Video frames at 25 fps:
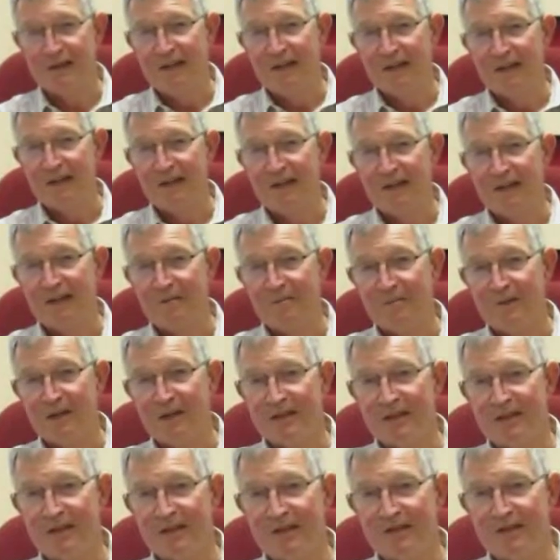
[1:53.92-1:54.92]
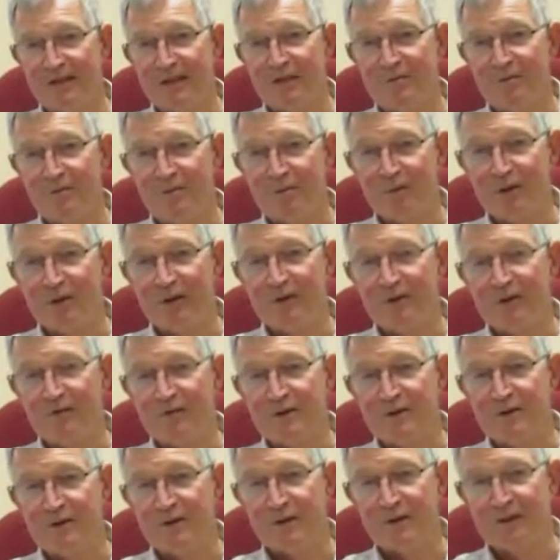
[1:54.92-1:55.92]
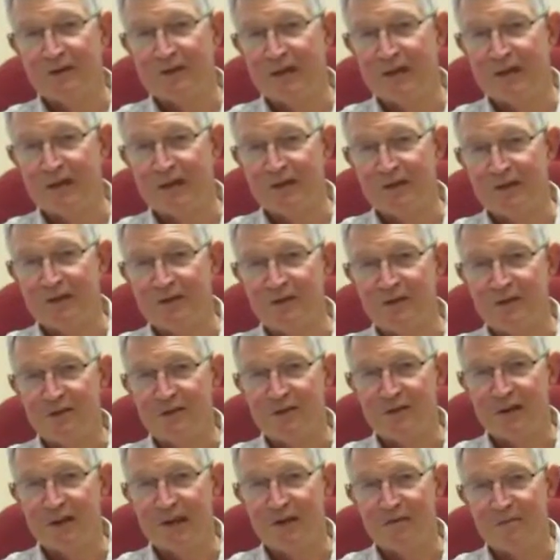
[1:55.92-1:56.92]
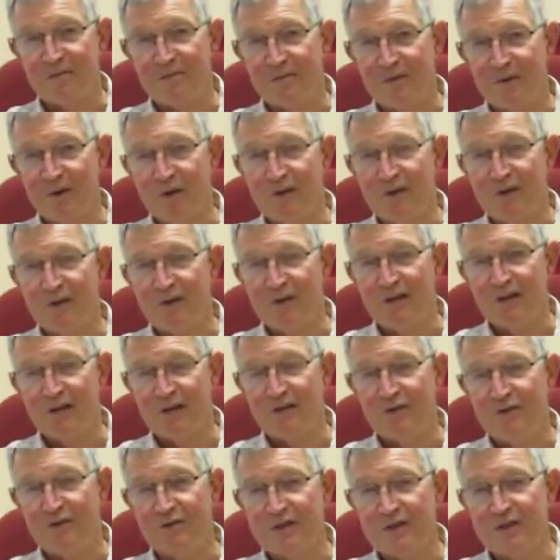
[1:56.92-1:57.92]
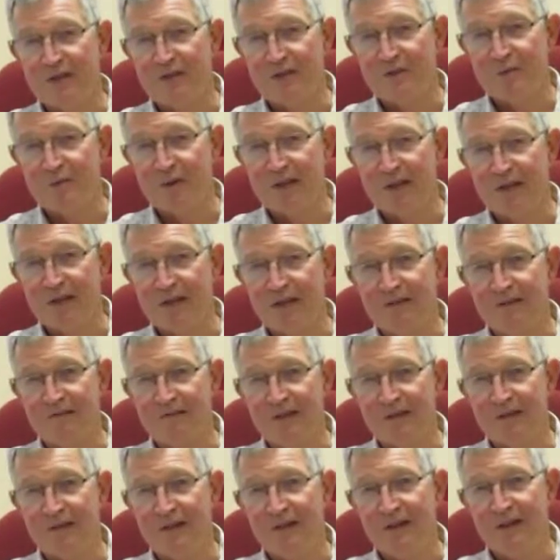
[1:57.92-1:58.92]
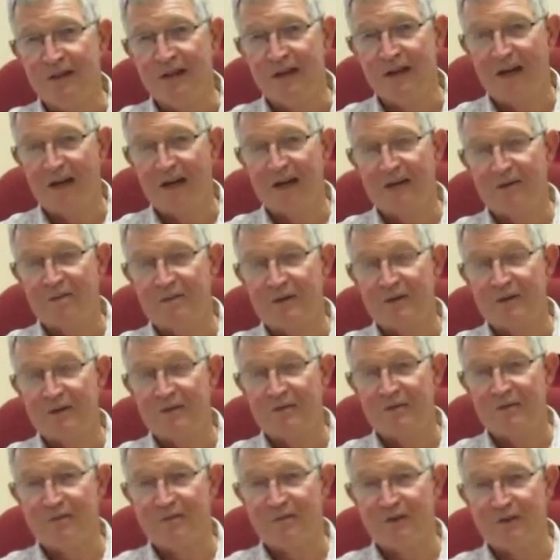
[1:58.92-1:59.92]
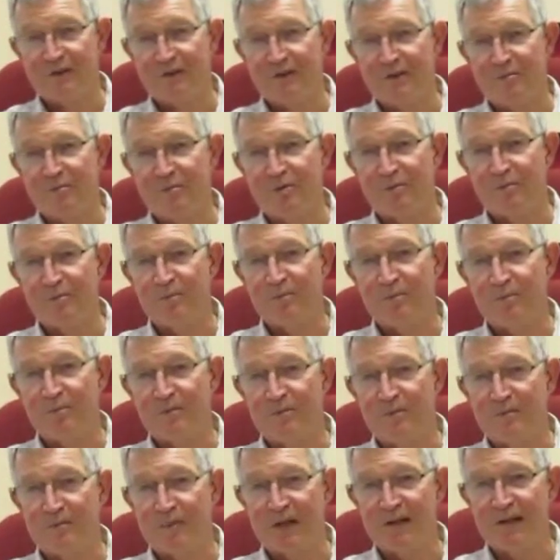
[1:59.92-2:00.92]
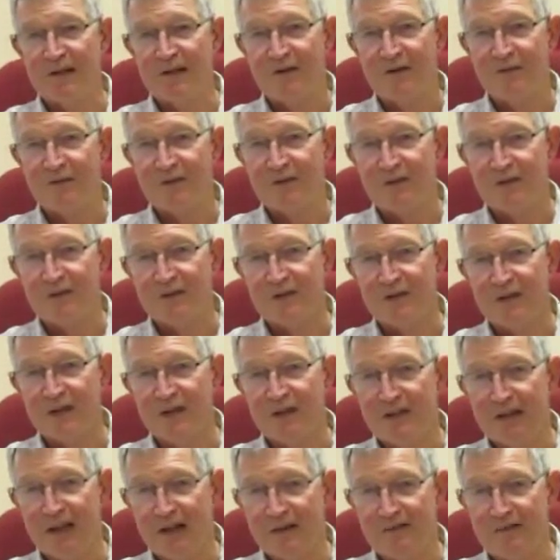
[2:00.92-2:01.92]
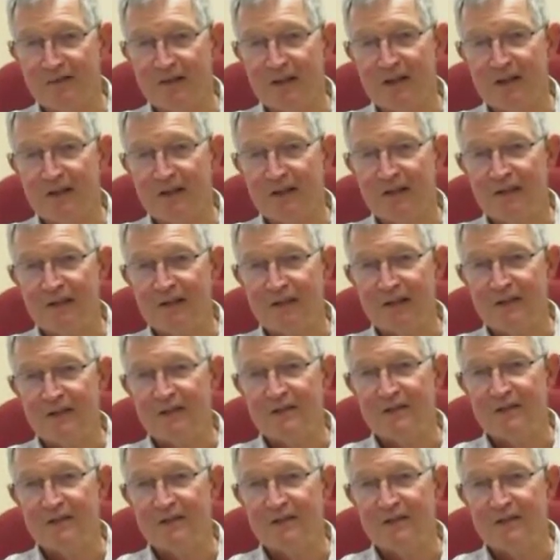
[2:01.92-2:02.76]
end up getting cerebral malaria if it's not diagnosed early and treated quick enough. So falciparum malaria, which is in Africa, is the